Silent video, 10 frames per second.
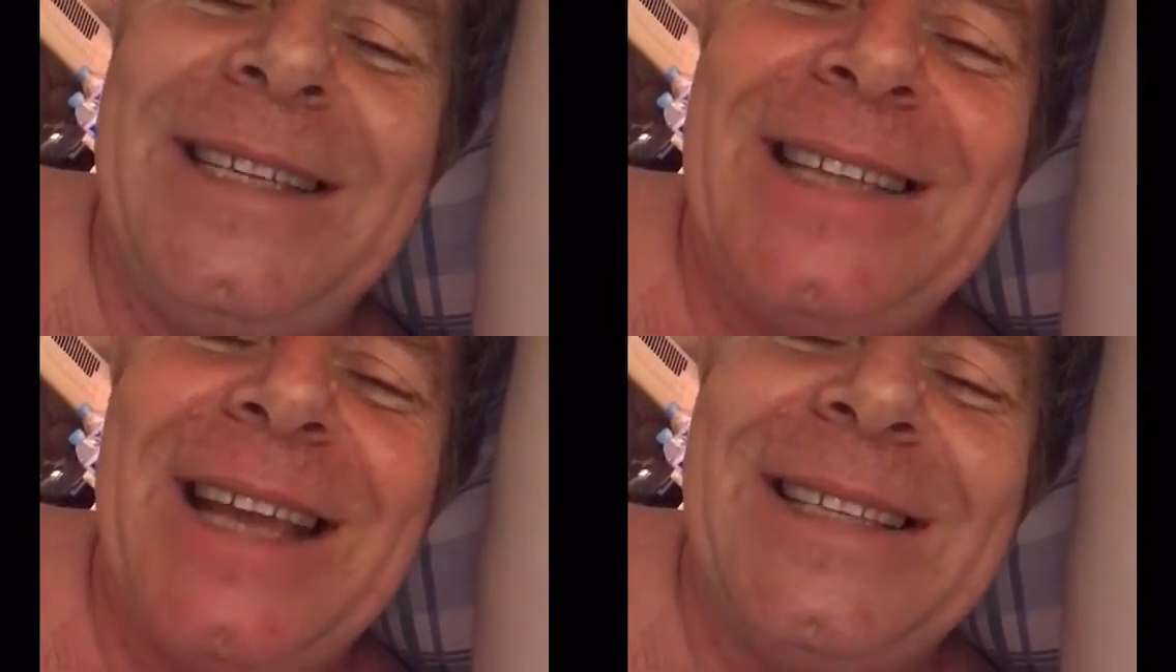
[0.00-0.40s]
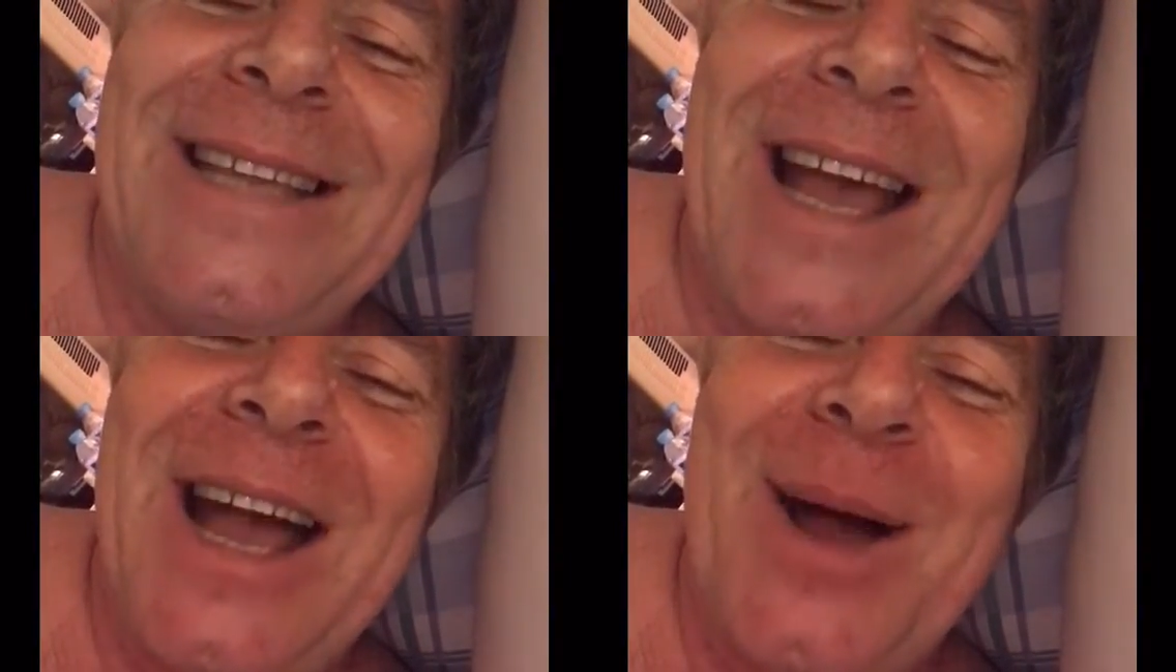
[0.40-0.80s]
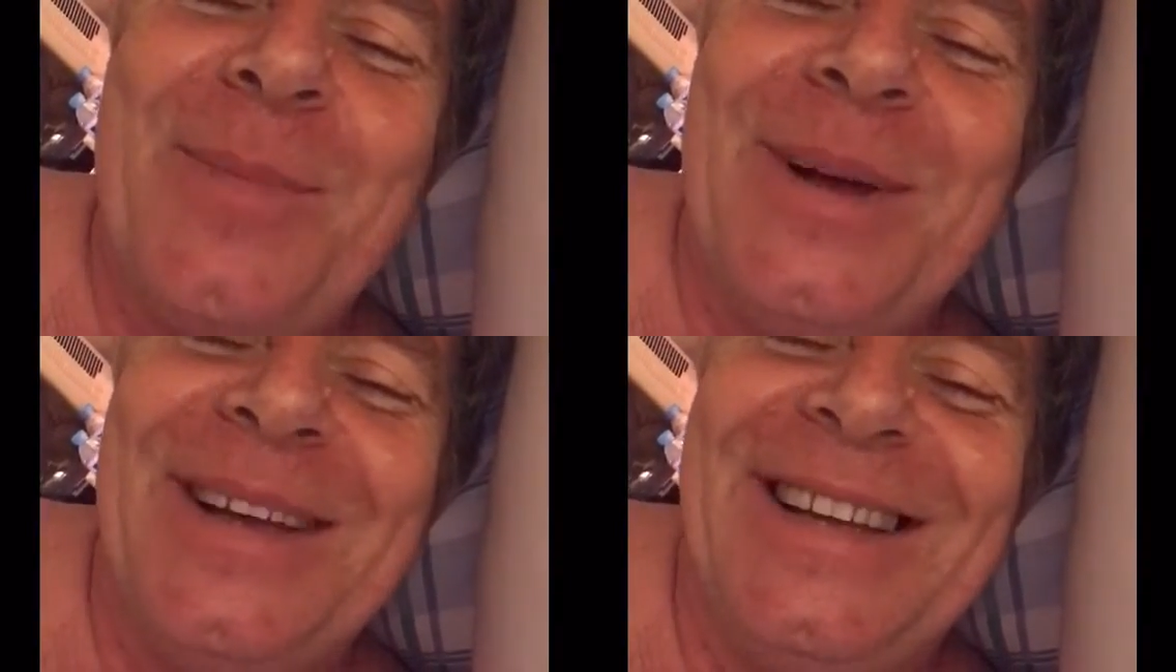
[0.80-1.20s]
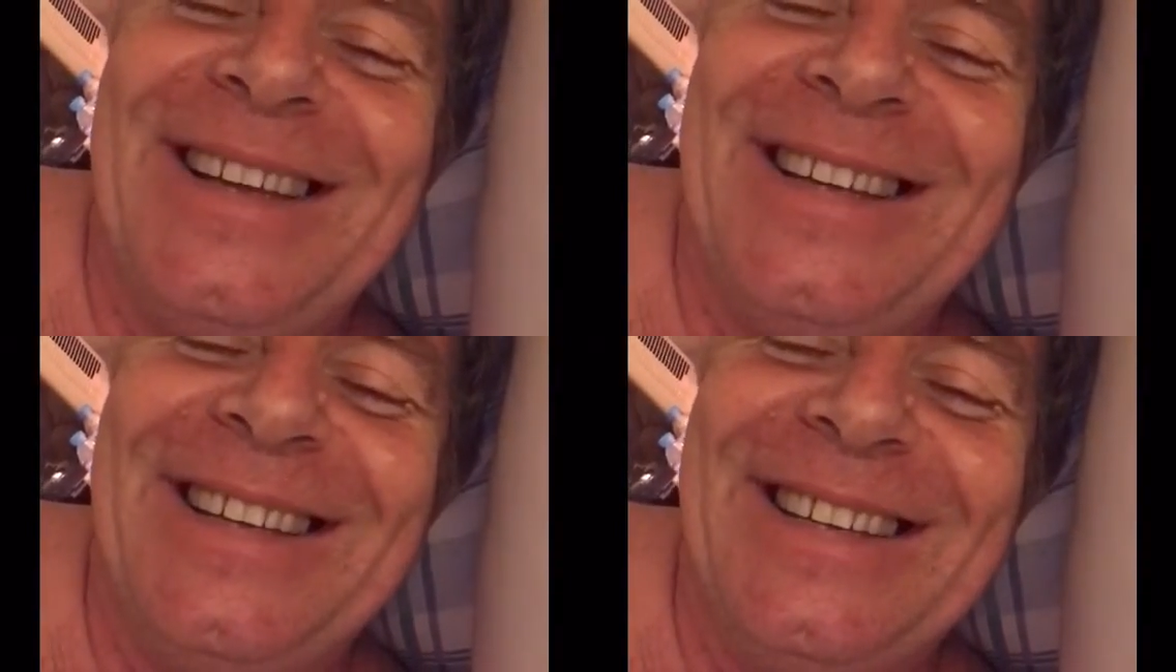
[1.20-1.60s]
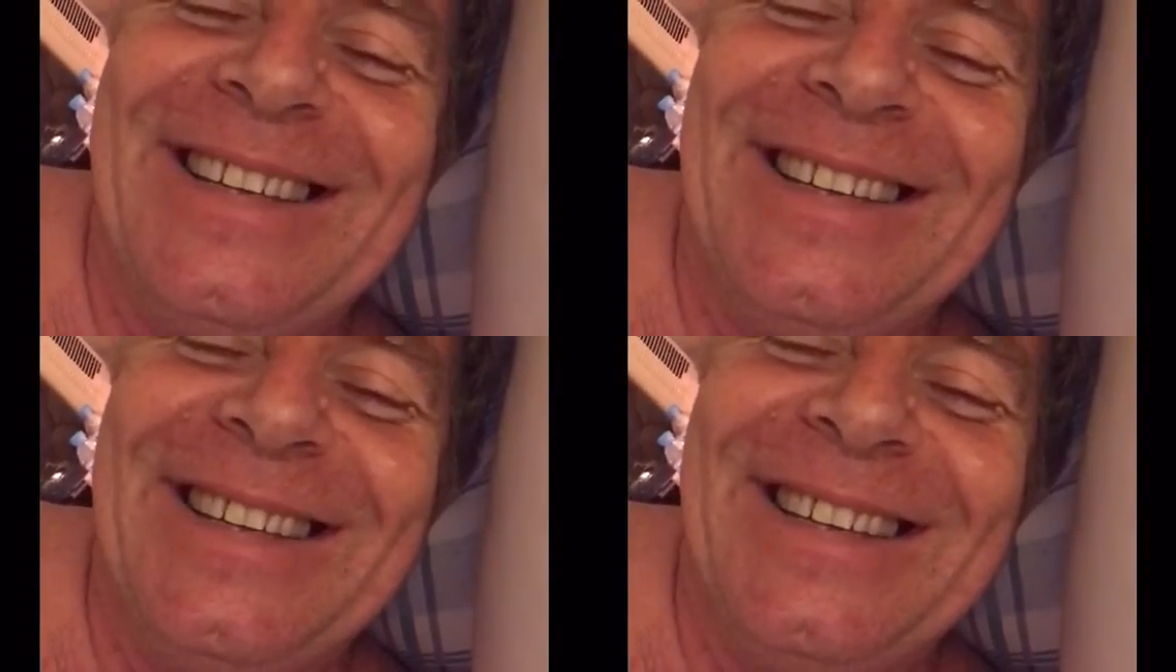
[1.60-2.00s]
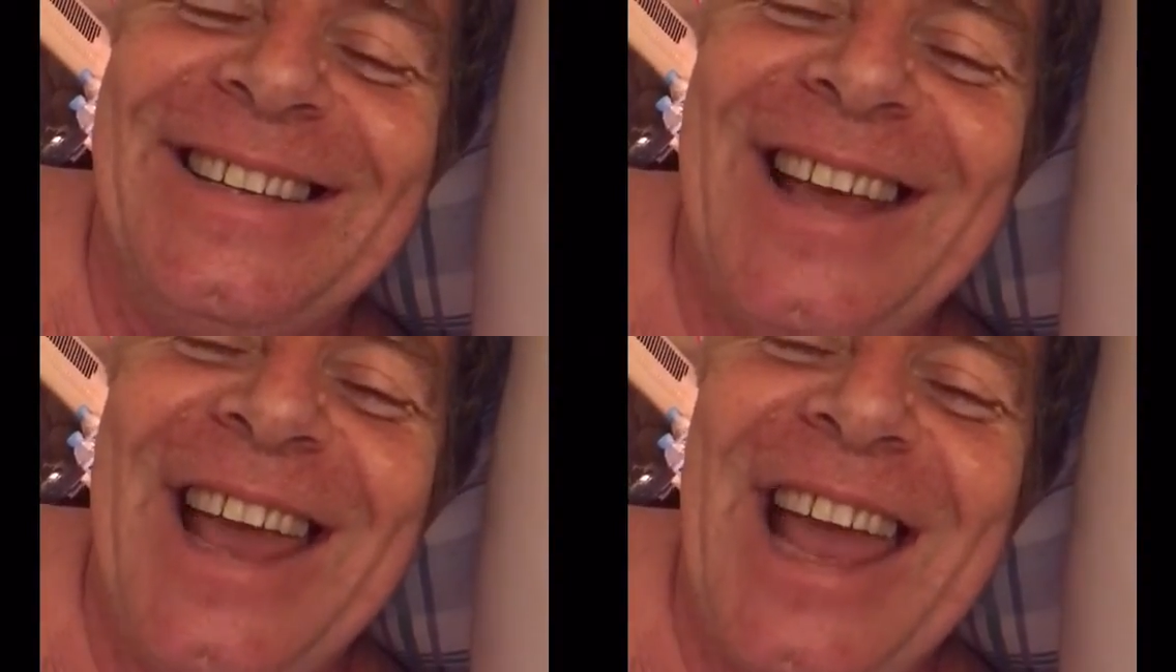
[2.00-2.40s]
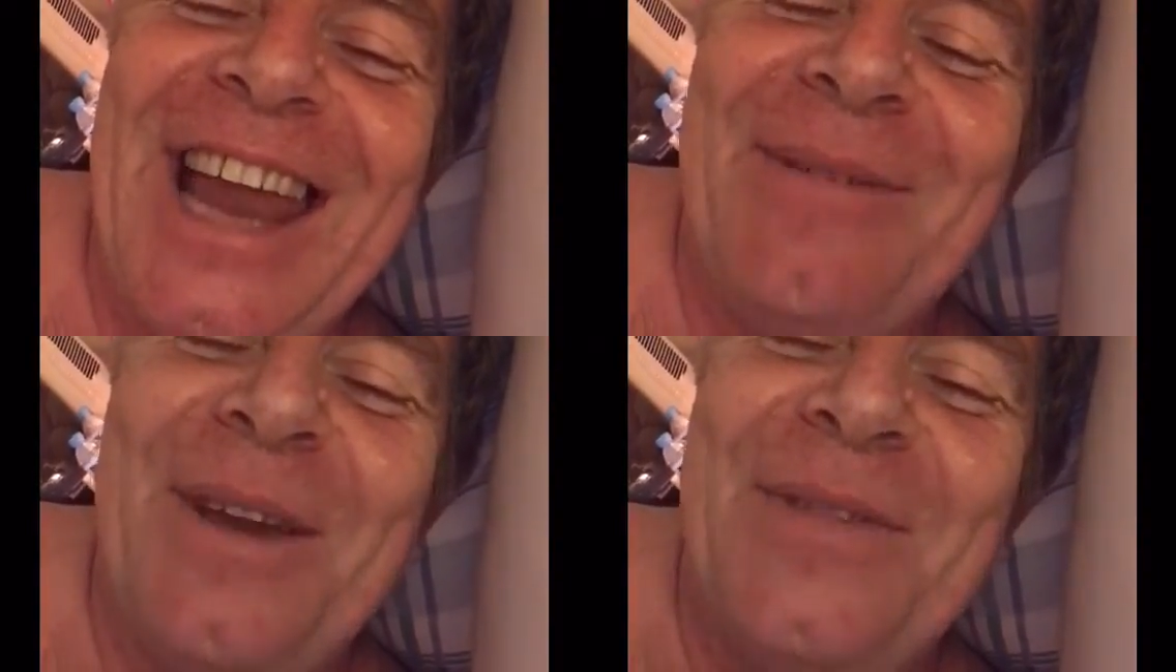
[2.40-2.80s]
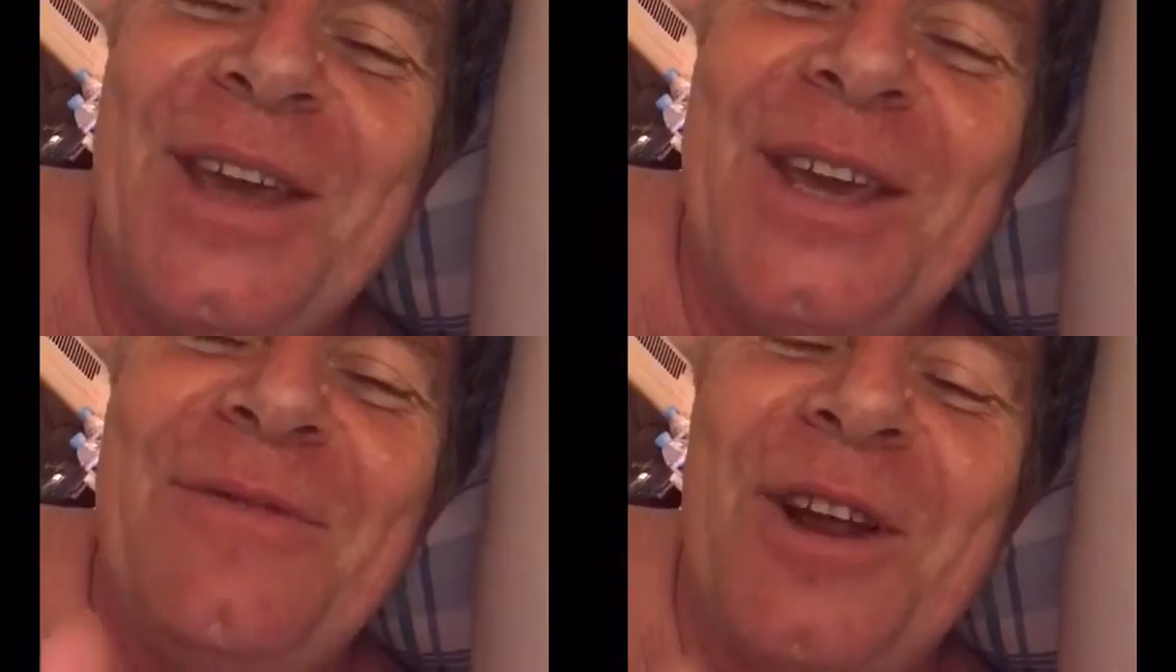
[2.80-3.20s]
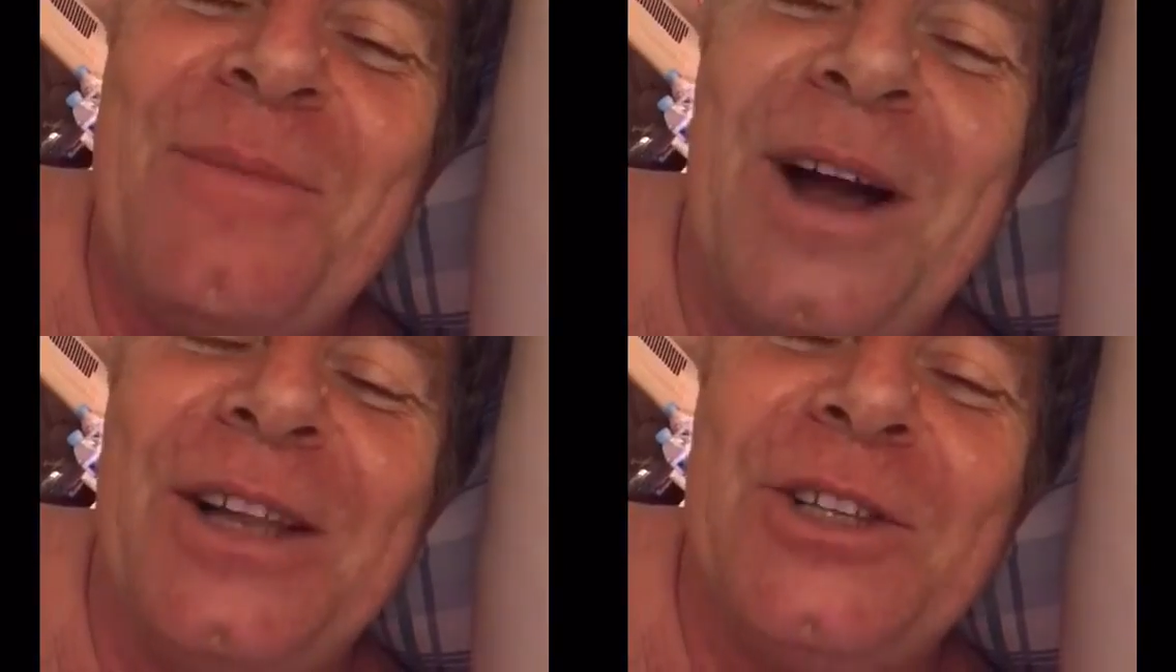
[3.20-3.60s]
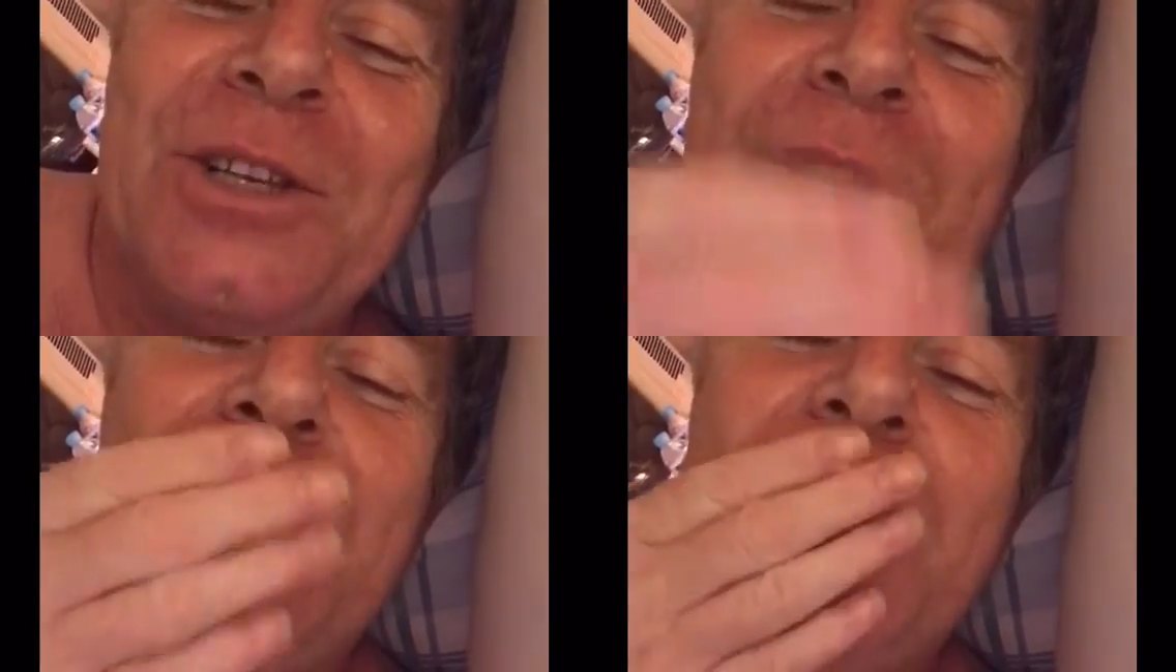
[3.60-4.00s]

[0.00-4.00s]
shut up. Anyway, thank you very much.